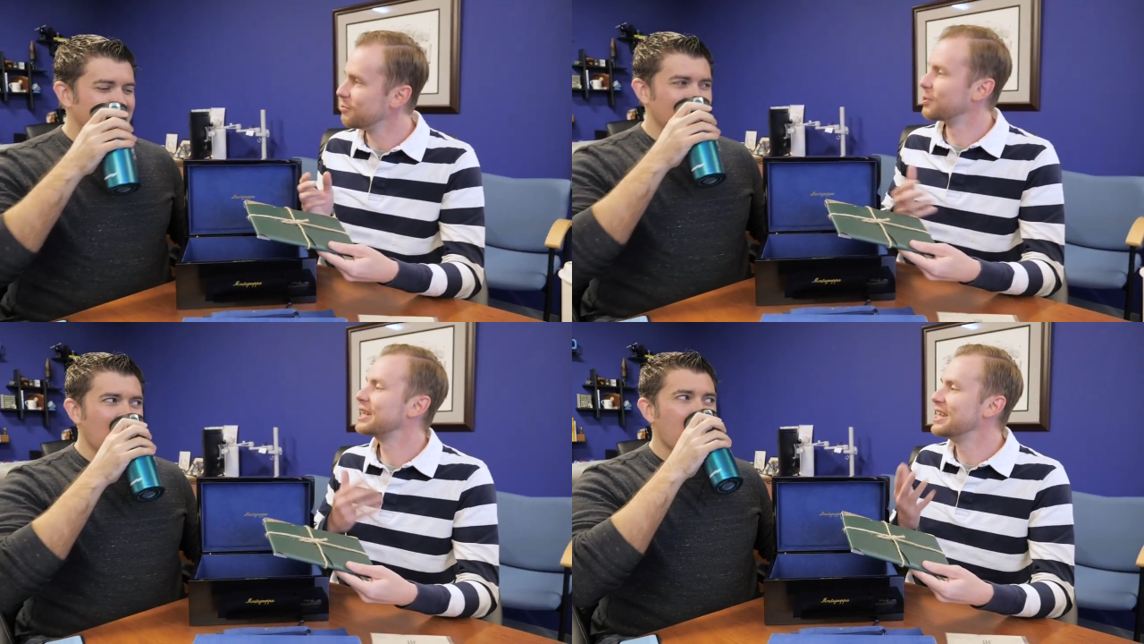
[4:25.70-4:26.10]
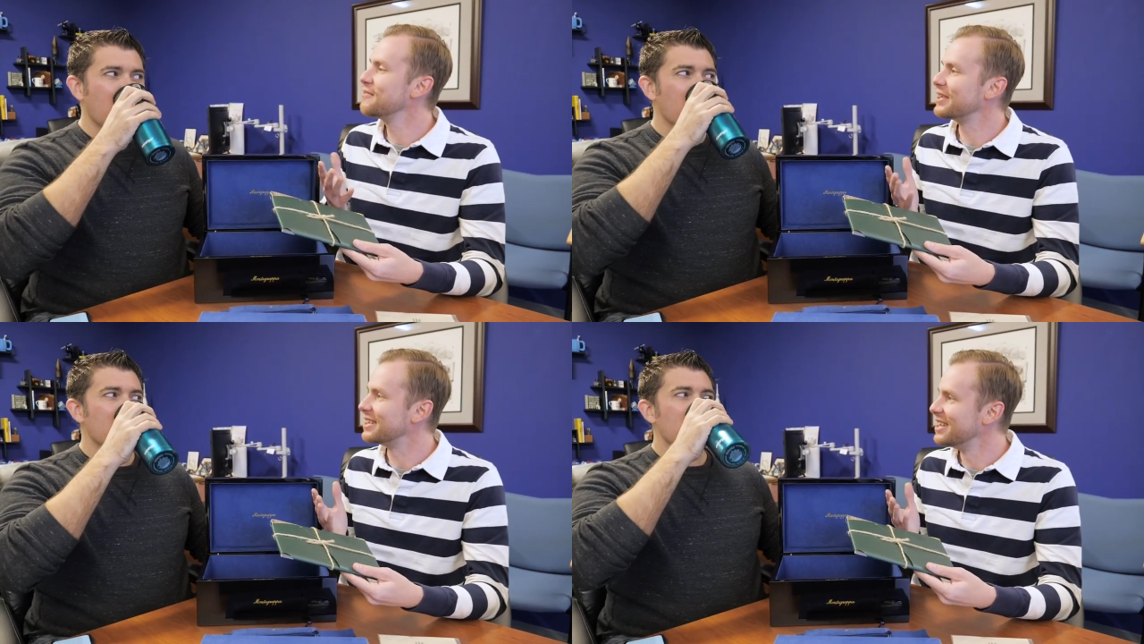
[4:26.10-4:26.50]
Speaker 1: were
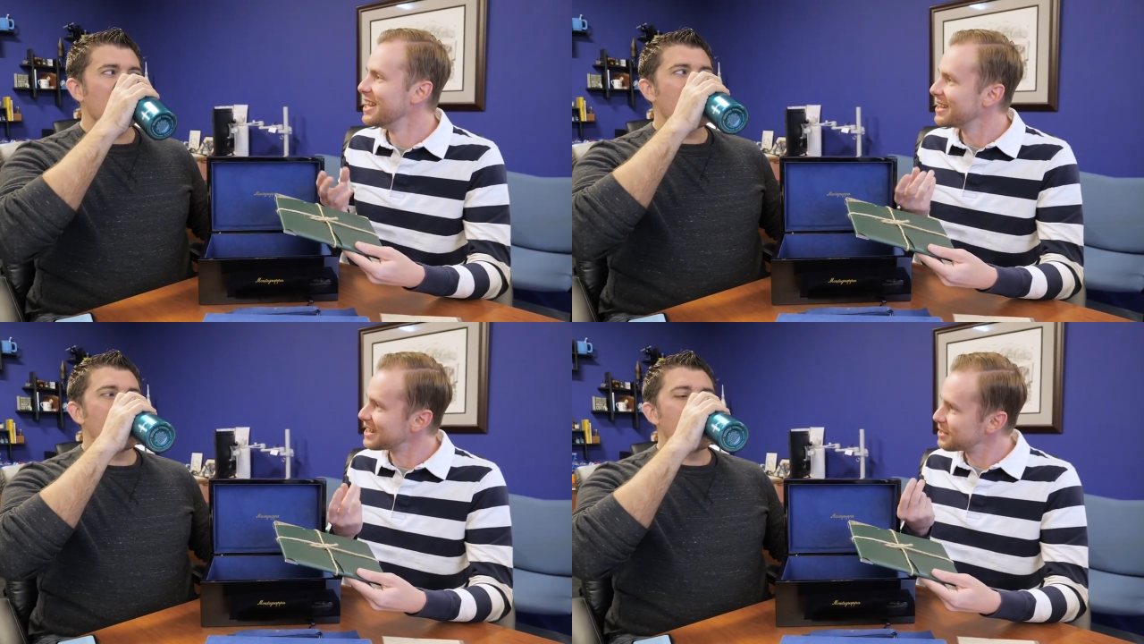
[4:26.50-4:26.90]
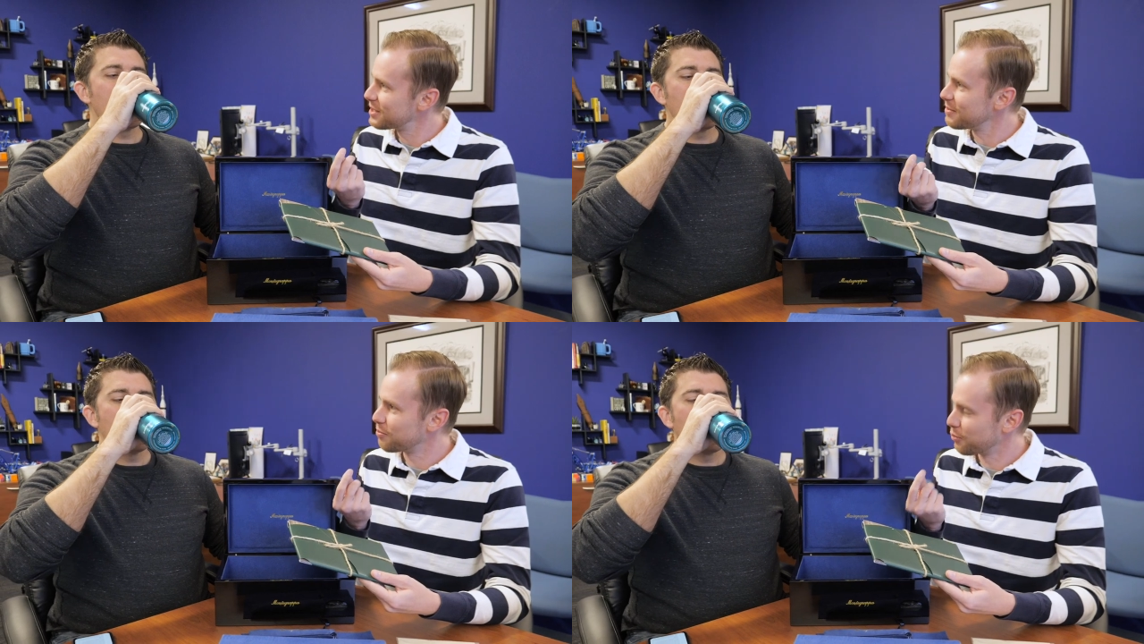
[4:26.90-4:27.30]
given
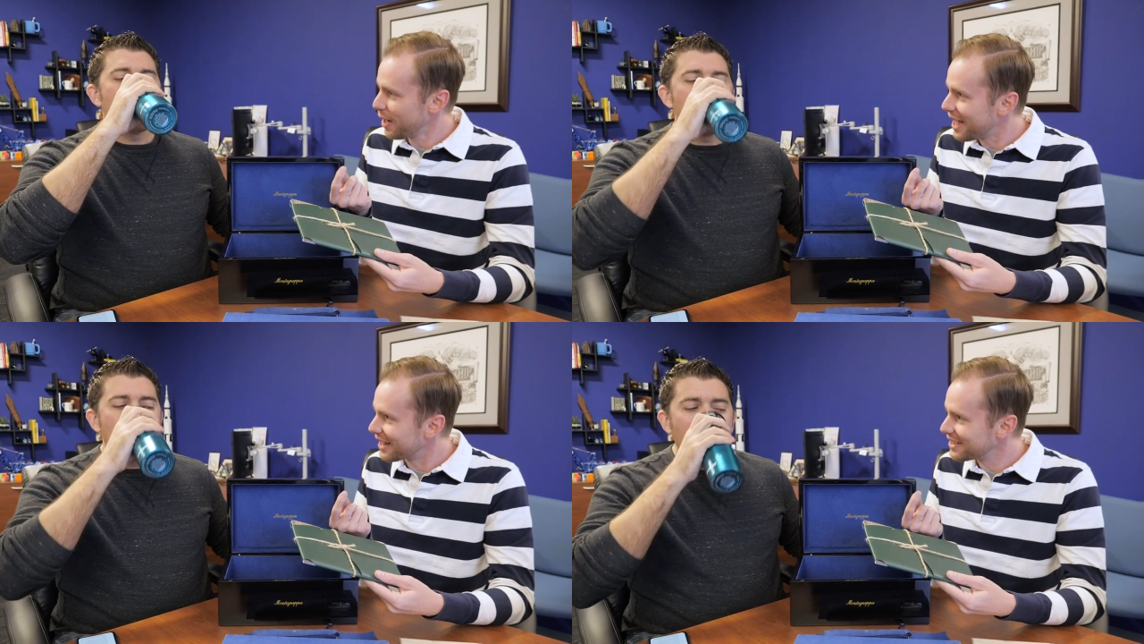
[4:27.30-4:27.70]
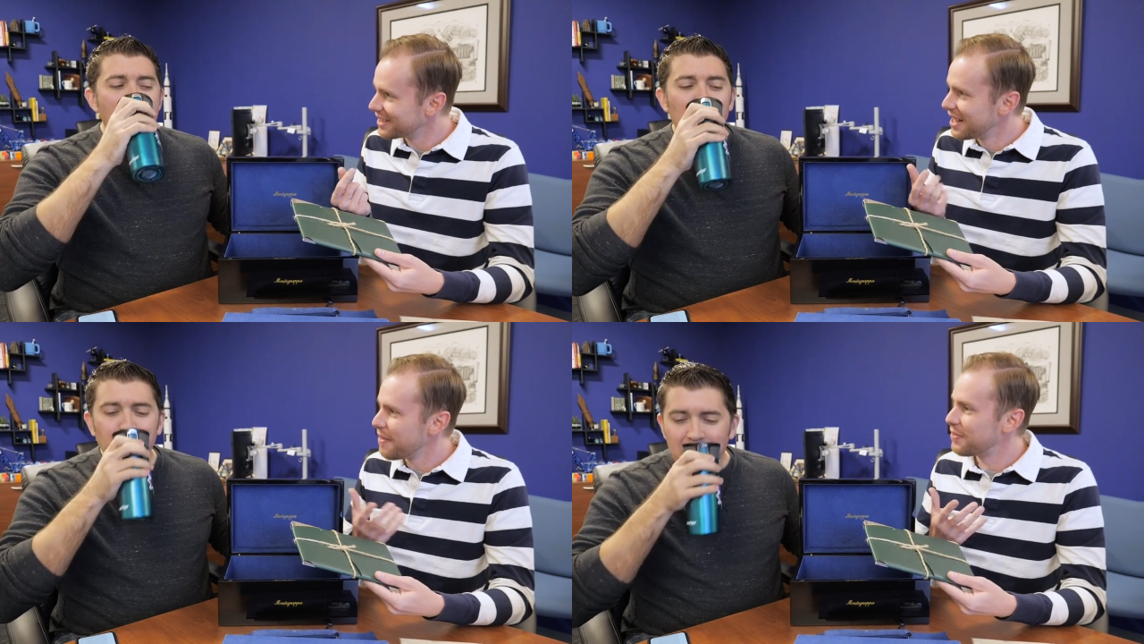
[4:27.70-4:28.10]
this
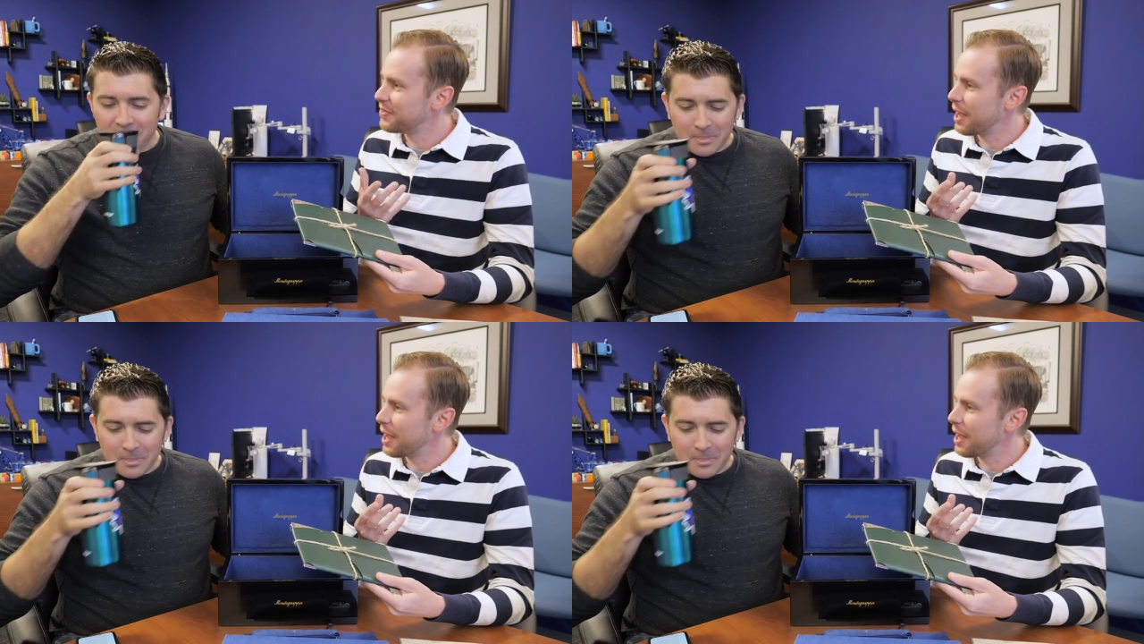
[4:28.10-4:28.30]
bread mm.